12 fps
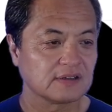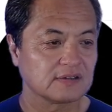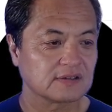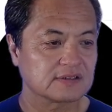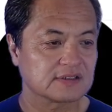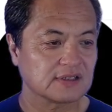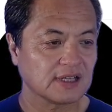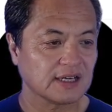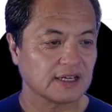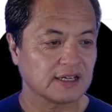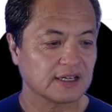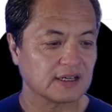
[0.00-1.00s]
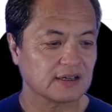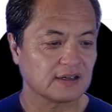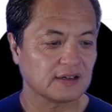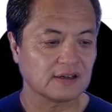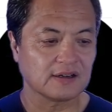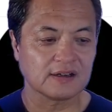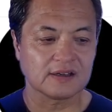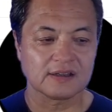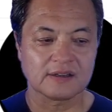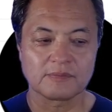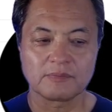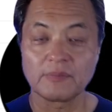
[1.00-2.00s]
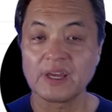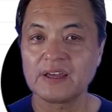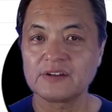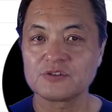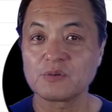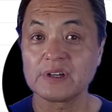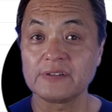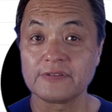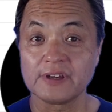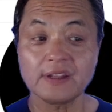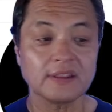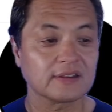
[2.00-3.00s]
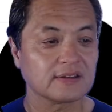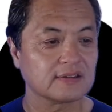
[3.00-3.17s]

looks like on May 25th.